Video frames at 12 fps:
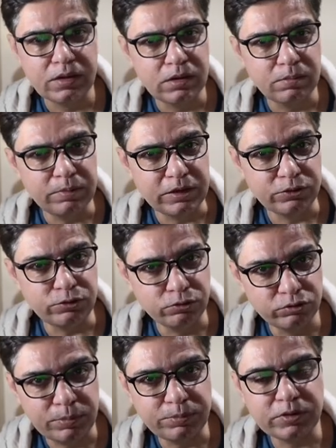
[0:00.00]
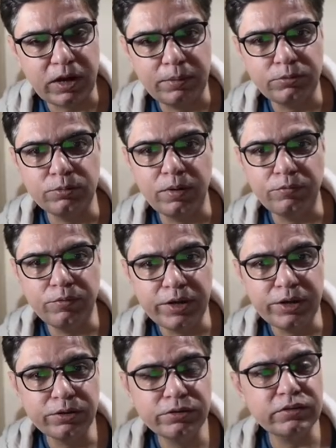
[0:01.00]
please do subscribe to my
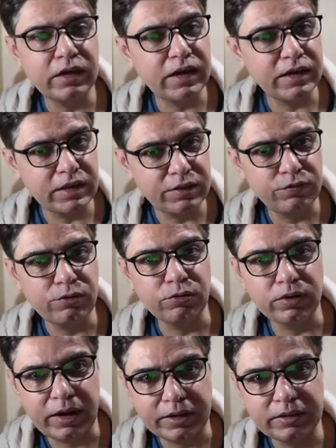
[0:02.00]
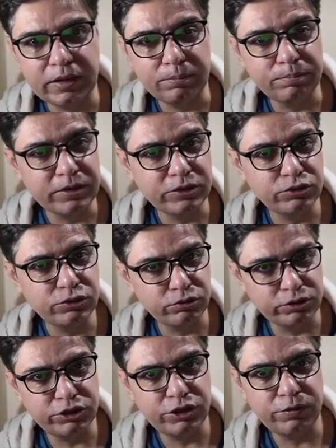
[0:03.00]
videos, and if you like them, please do
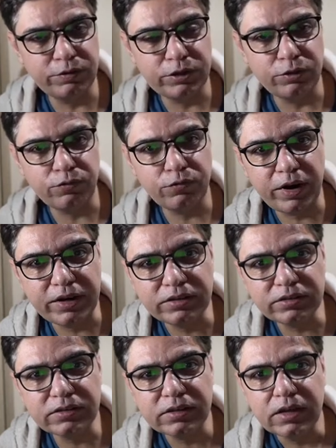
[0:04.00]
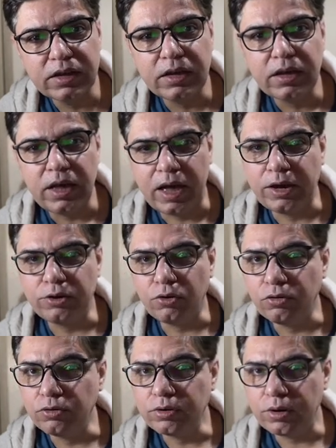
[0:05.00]
it, share with your friends, and
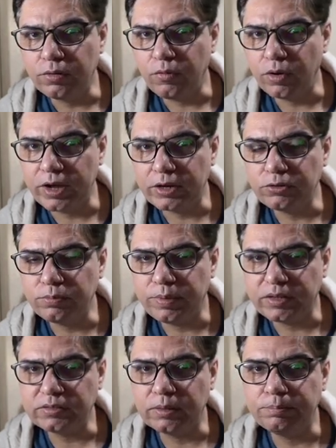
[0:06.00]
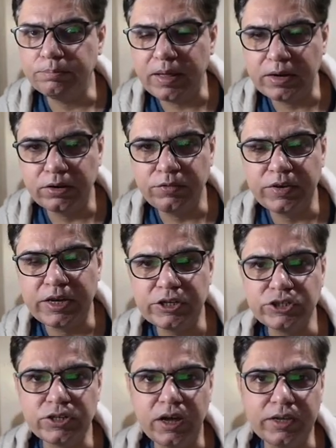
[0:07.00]
don't forget to press the bell
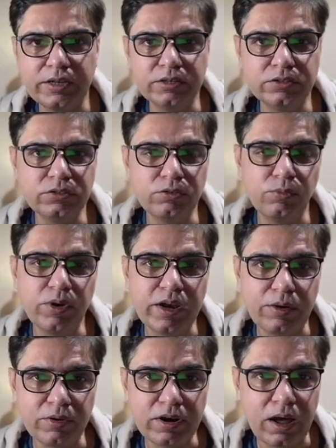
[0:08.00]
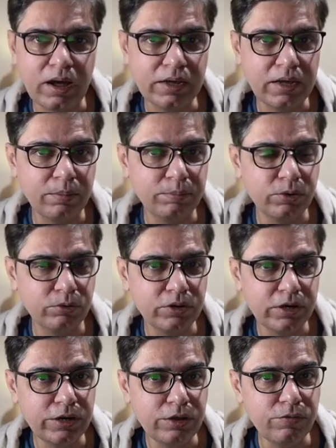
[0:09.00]
notification icon so whenever I upload
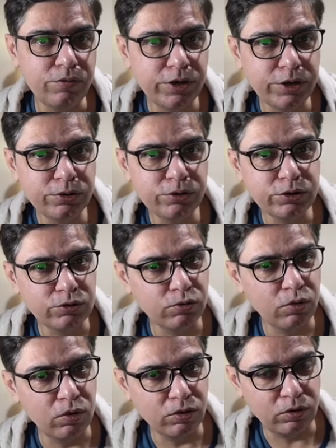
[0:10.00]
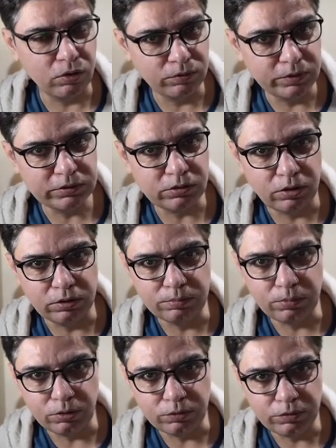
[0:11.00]
a new video, you are always on
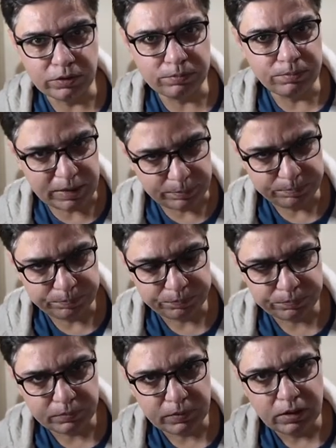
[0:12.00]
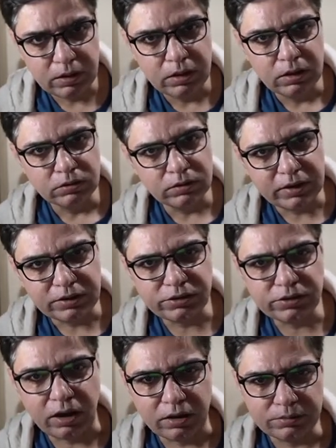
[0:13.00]
board with me. So let's
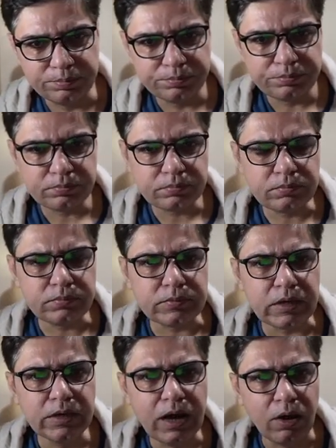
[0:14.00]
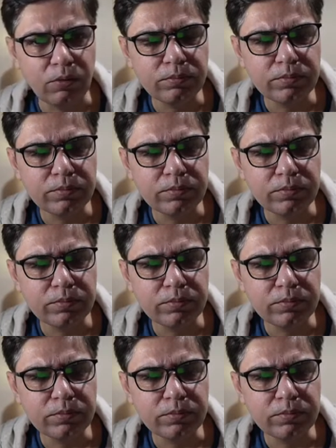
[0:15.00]
start. Now,